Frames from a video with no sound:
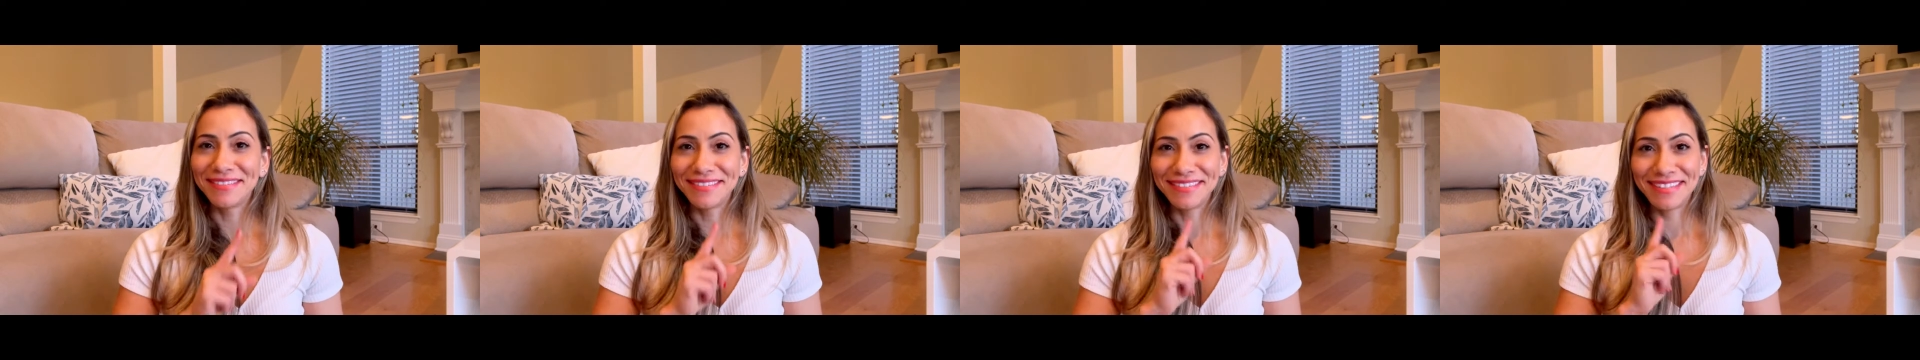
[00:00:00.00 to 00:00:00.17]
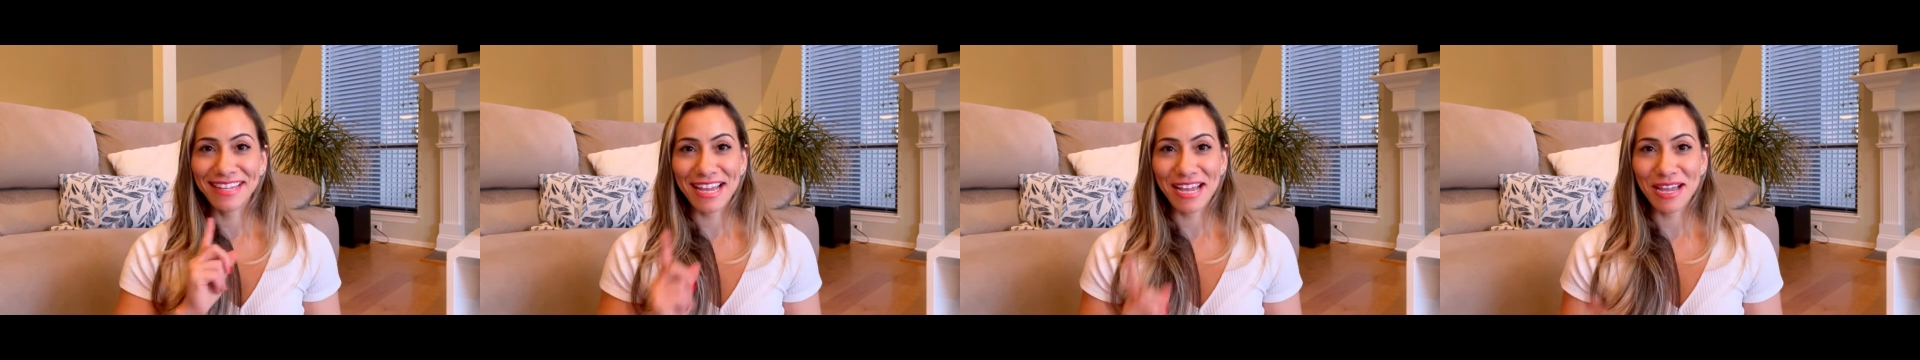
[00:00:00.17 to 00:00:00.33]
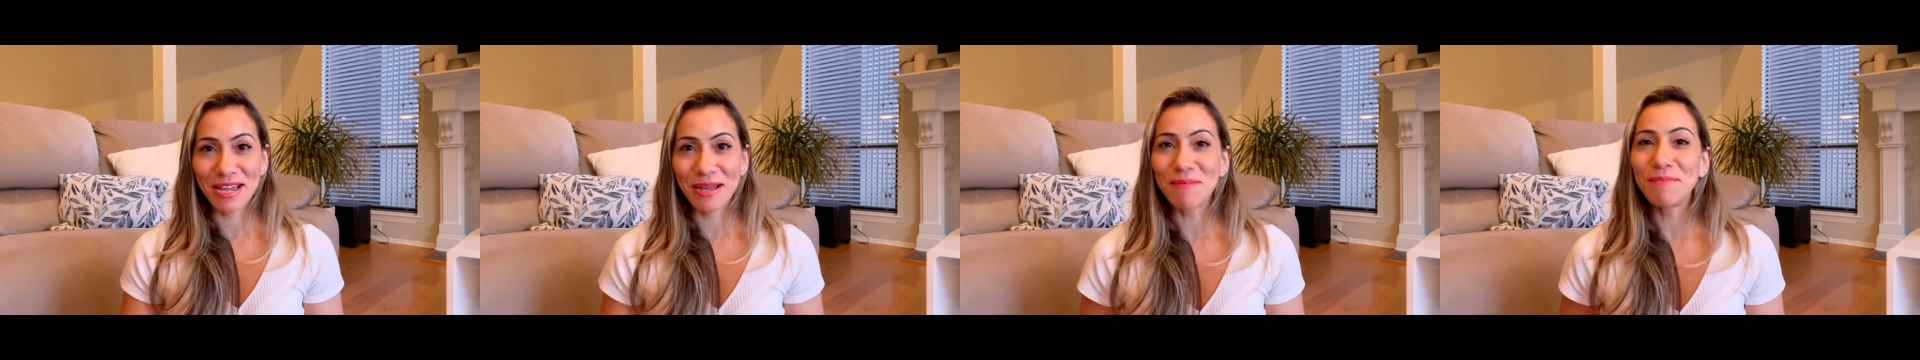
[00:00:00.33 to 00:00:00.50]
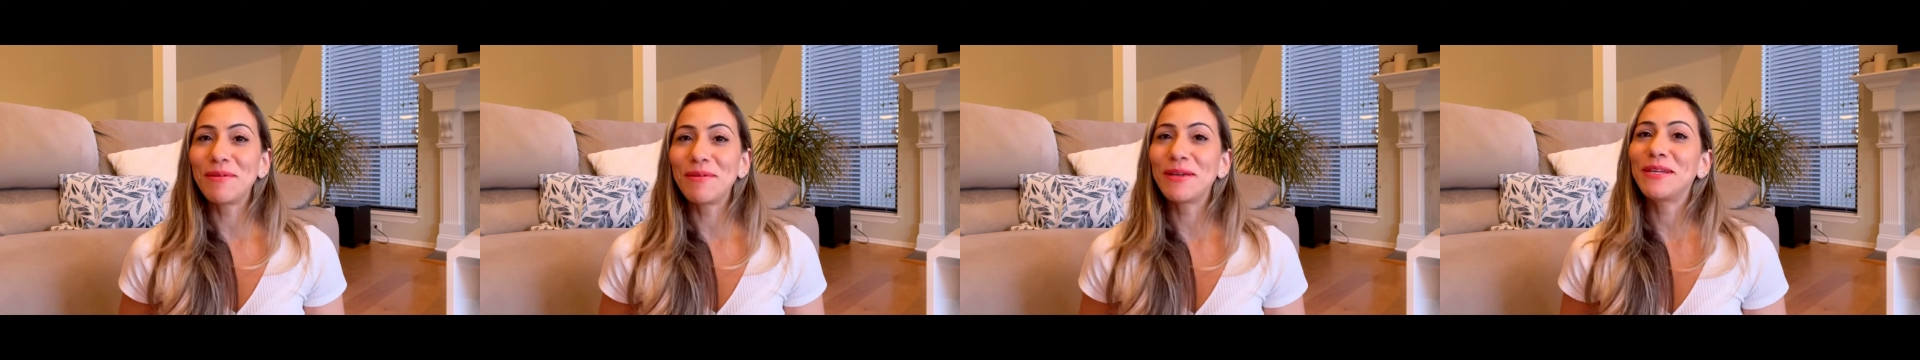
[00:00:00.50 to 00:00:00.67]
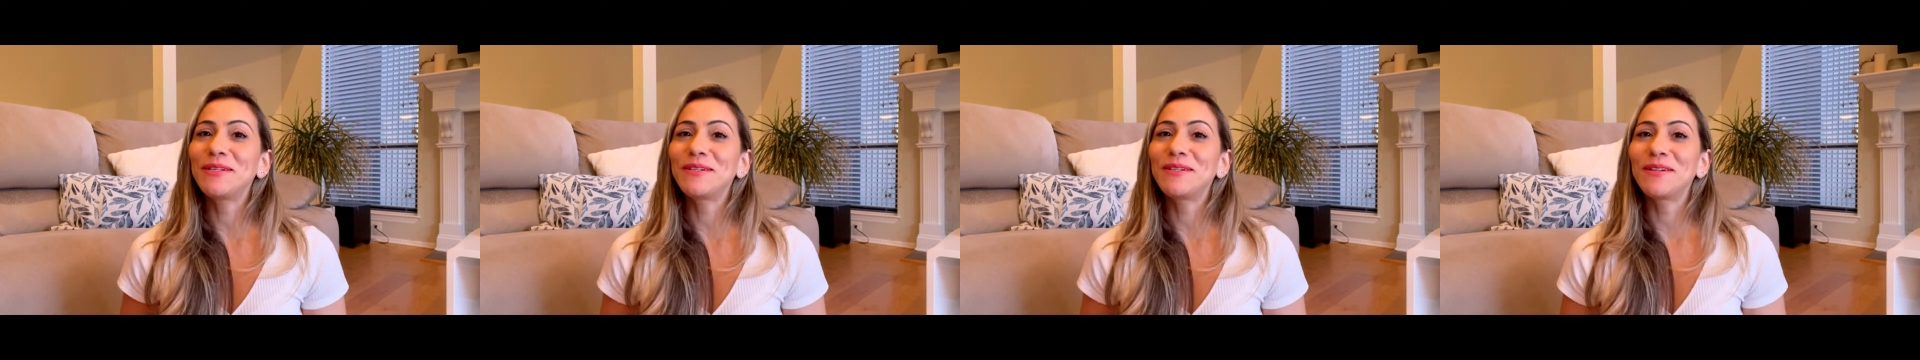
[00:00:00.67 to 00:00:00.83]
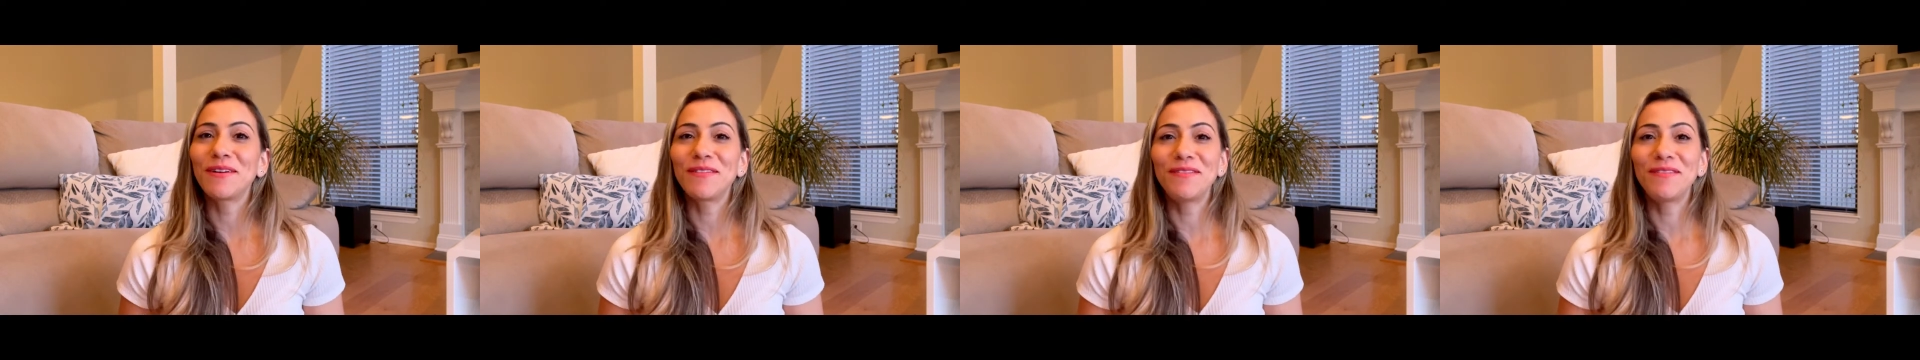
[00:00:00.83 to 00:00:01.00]
take a
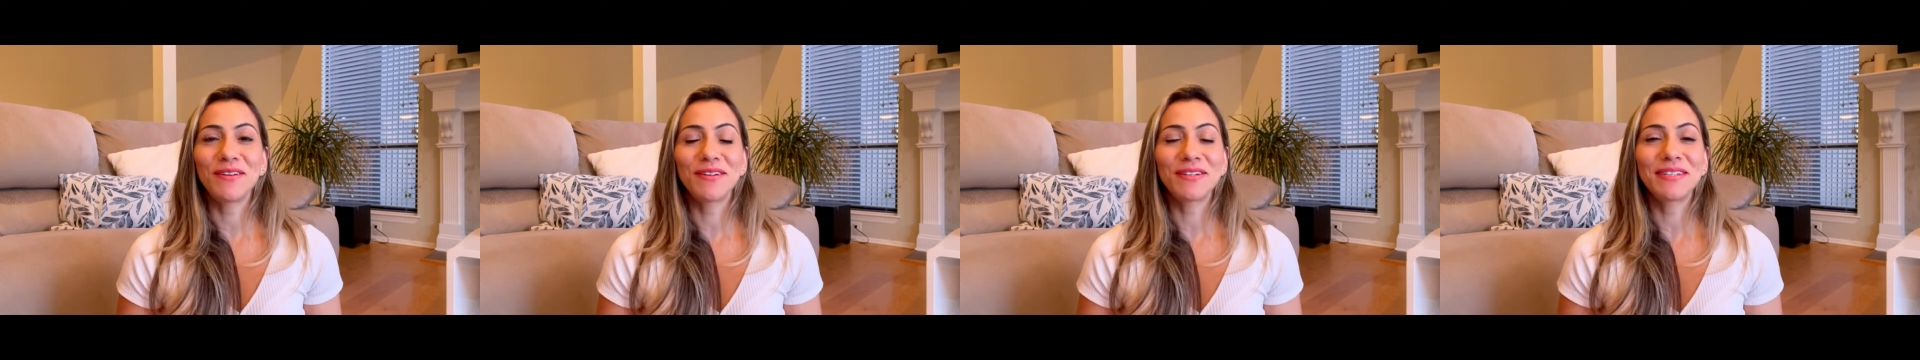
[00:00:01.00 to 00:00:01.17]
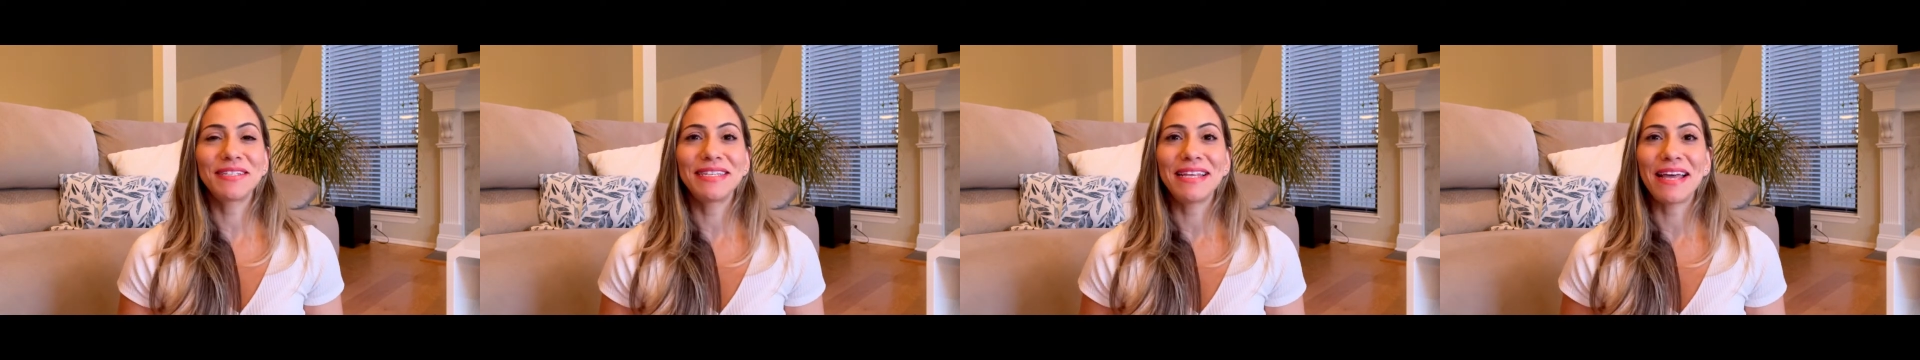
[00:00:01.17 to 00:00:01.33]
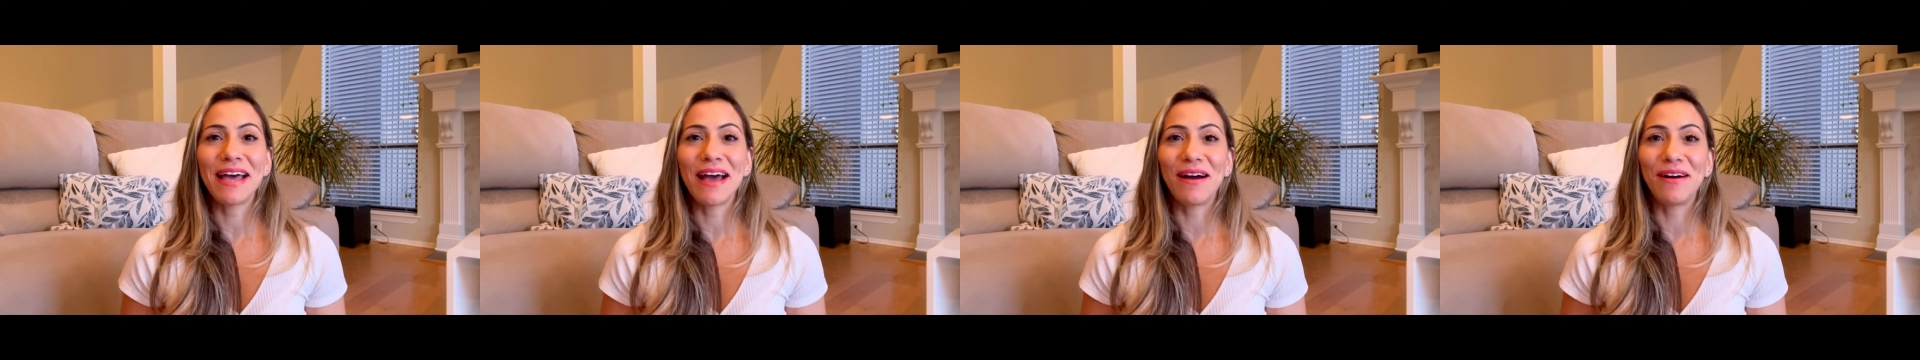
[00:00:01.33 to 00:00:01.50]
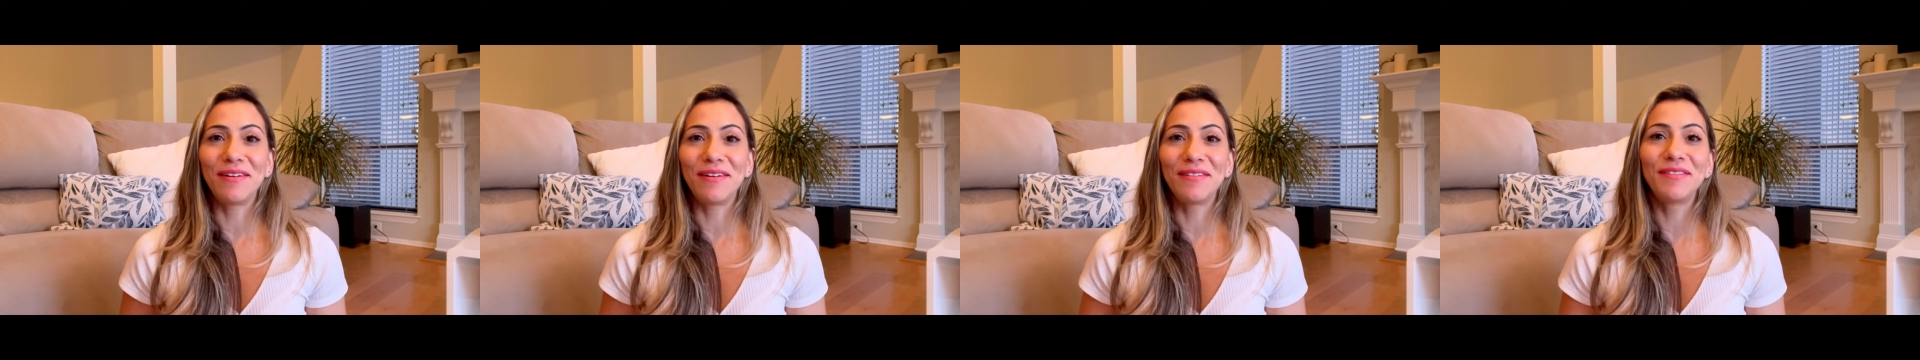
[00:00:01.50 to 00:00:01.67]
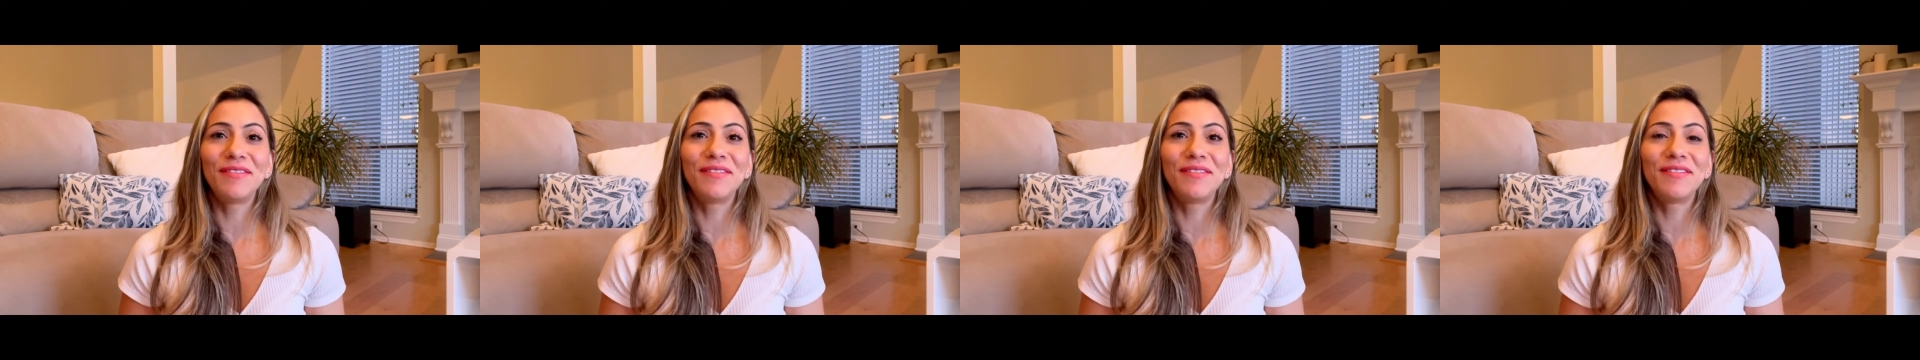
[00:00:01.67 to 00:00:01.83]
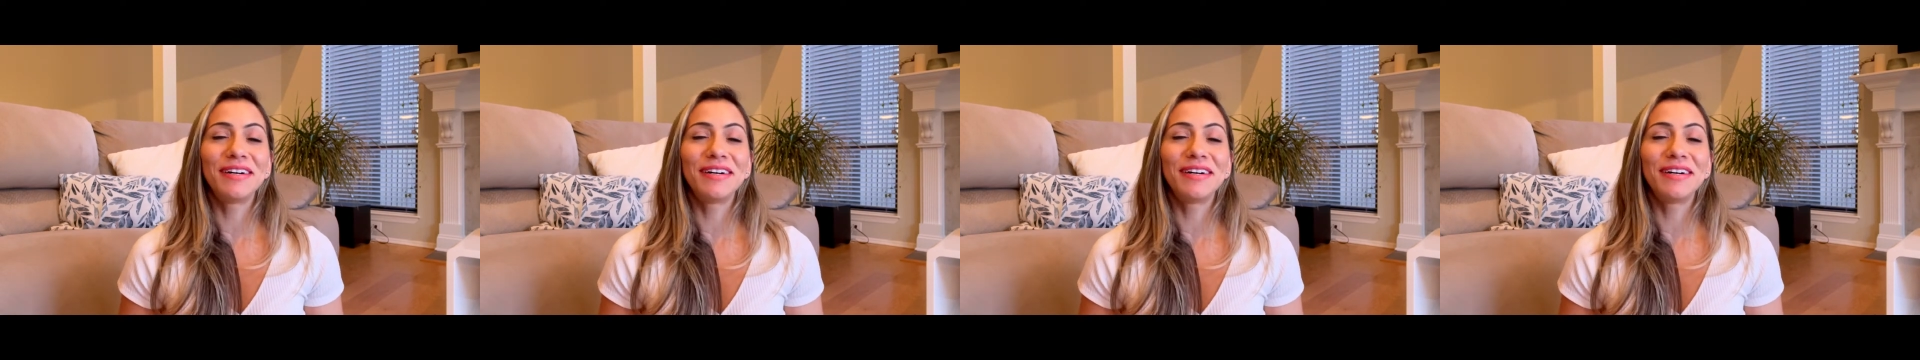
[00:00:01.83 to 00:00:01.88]
picture of yourself,